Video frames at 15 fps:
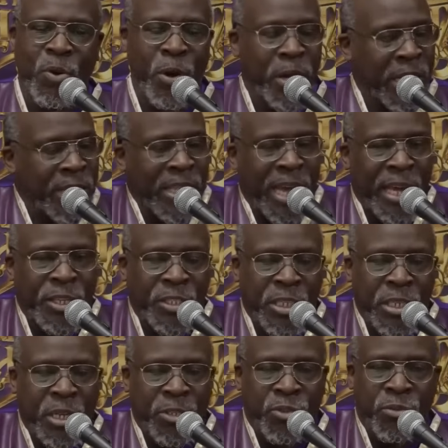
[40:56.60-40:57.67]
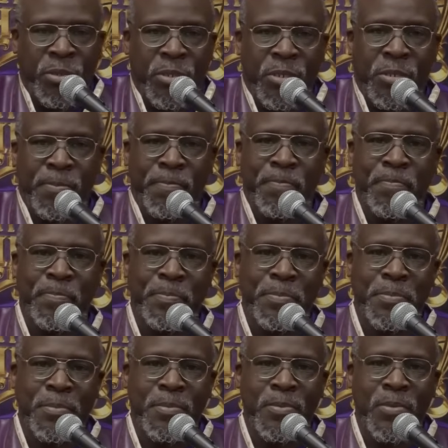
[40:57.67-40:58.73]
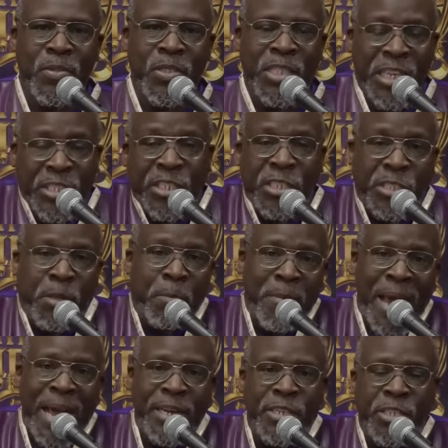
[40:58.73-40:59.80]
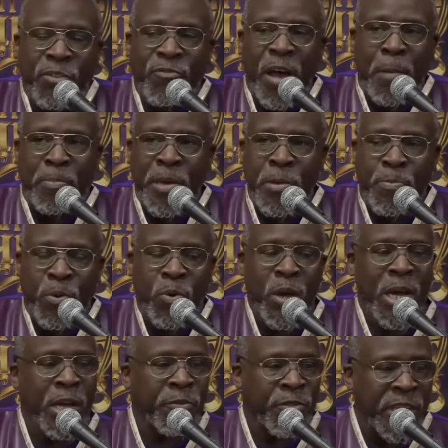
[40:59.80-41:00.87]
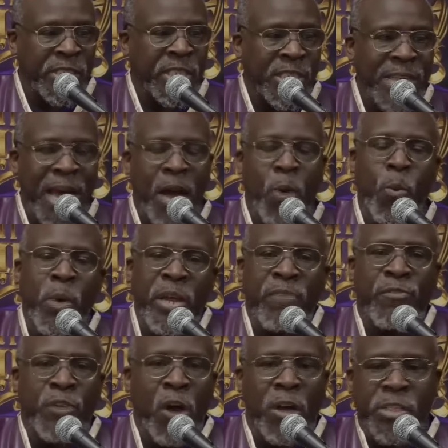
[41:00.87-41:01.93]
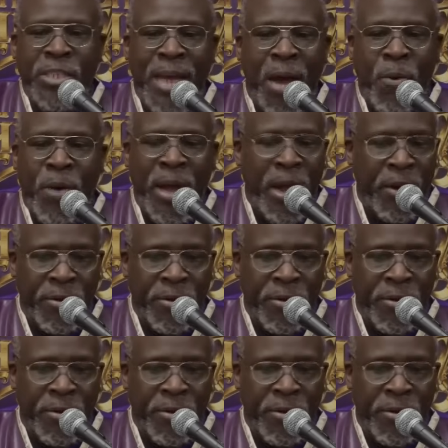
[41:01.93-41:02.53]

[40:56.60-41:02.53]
or in the 1800s. This is the madness of our people. This is how we've lost our